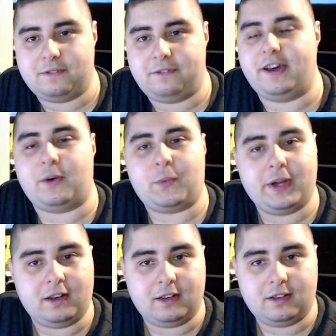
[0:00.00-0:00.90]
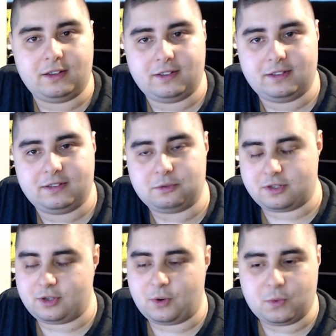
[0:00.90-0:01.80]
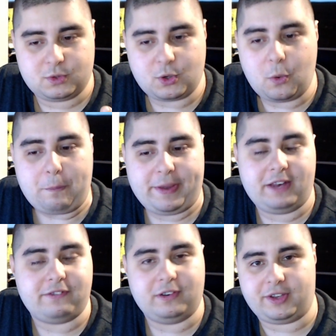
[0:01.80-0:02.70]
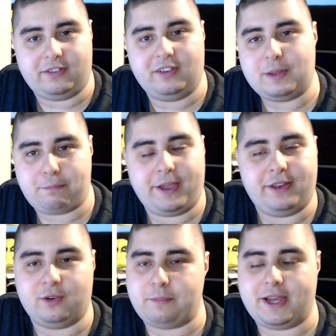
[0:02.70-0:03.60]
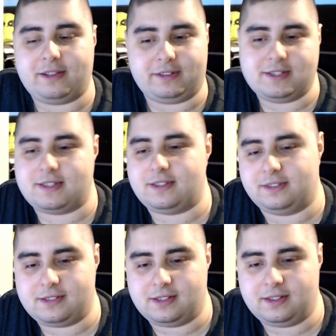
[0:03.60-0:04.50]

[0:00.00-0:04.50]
farewell was so painful. You can see the pain on Beatrice's